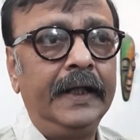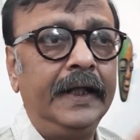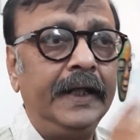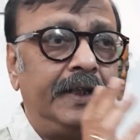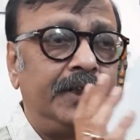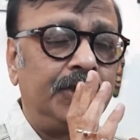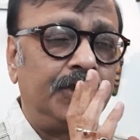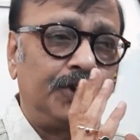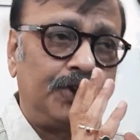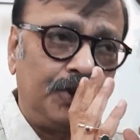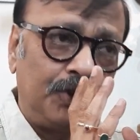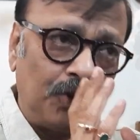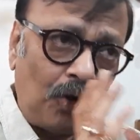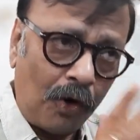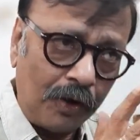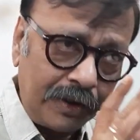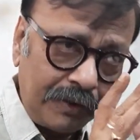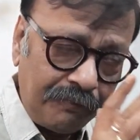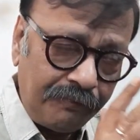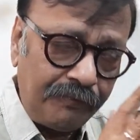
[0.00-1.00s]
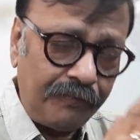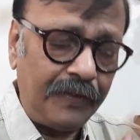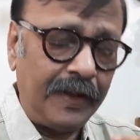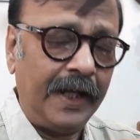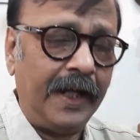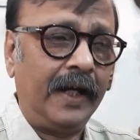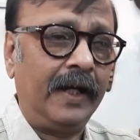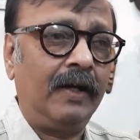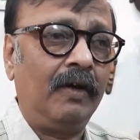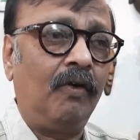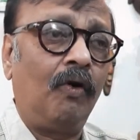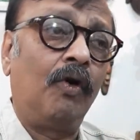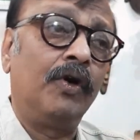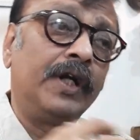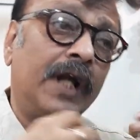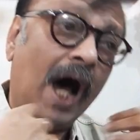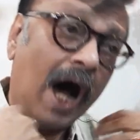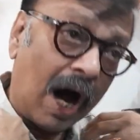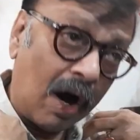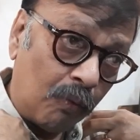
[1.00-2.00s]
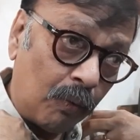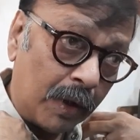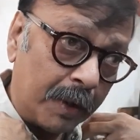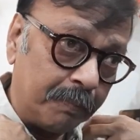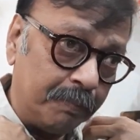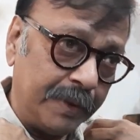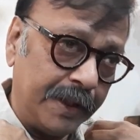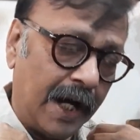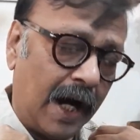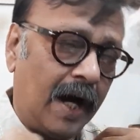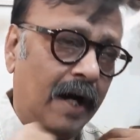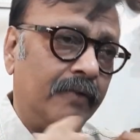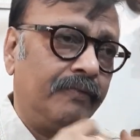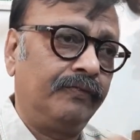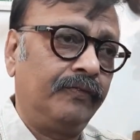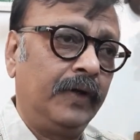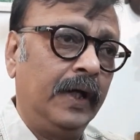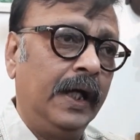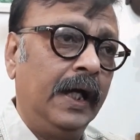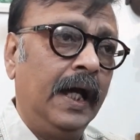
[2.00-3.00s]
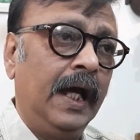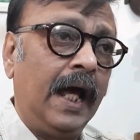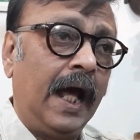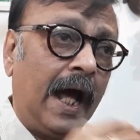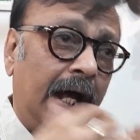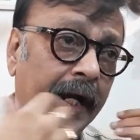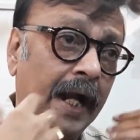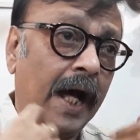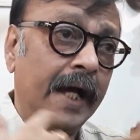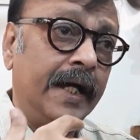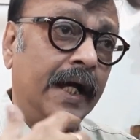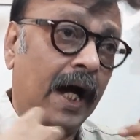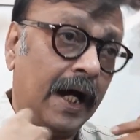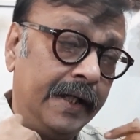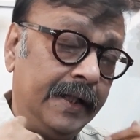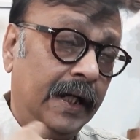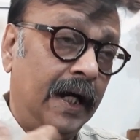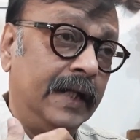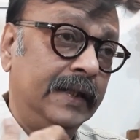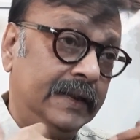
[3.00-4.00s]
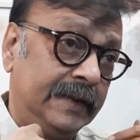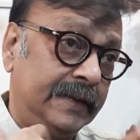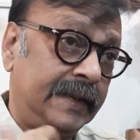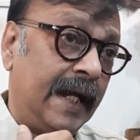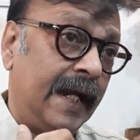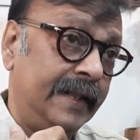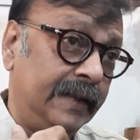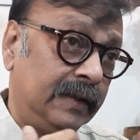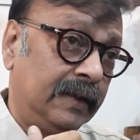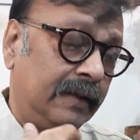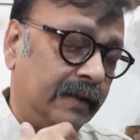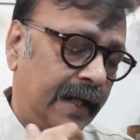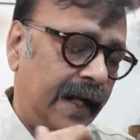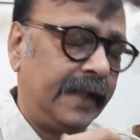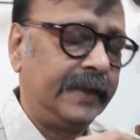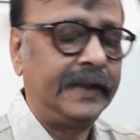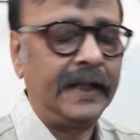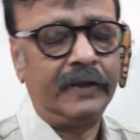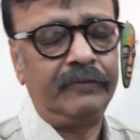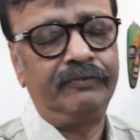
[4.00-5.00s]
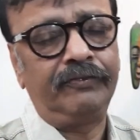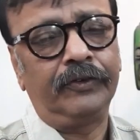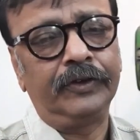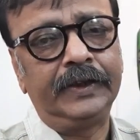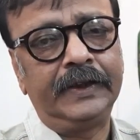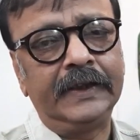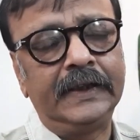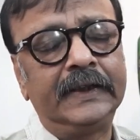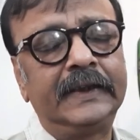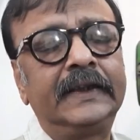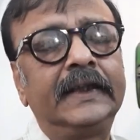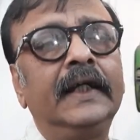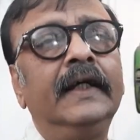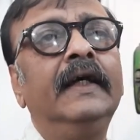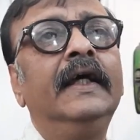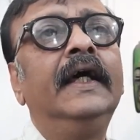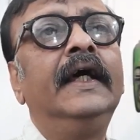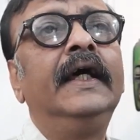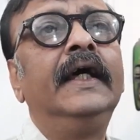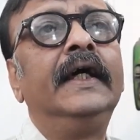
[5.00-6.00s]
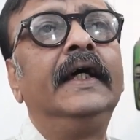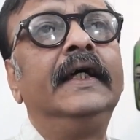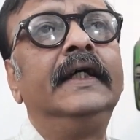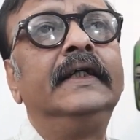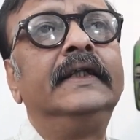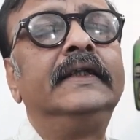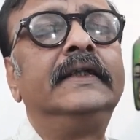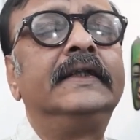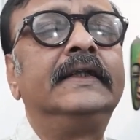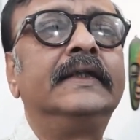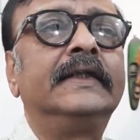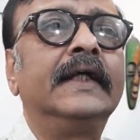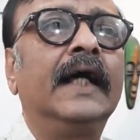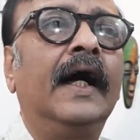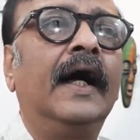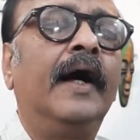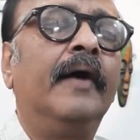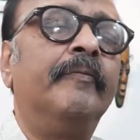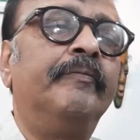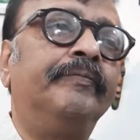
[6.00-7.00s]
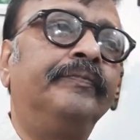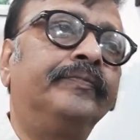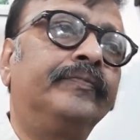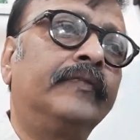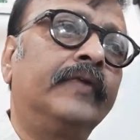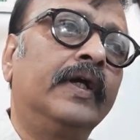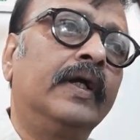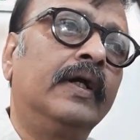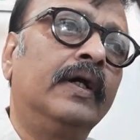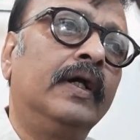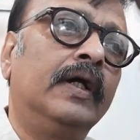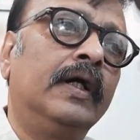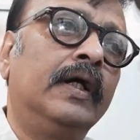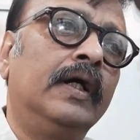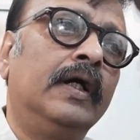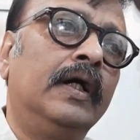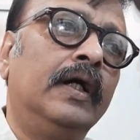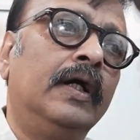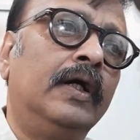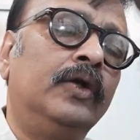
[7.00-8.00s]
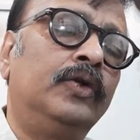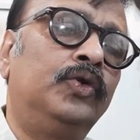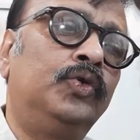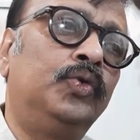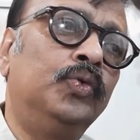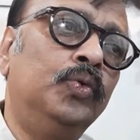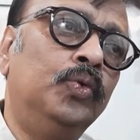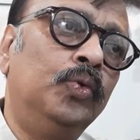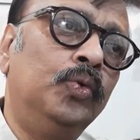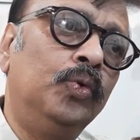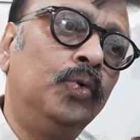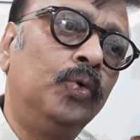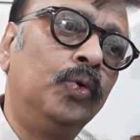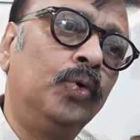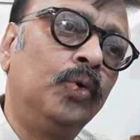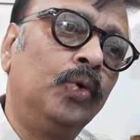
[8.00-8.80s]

It's not fair on our behalf, and I, I, I stand corrected for this, is uh, to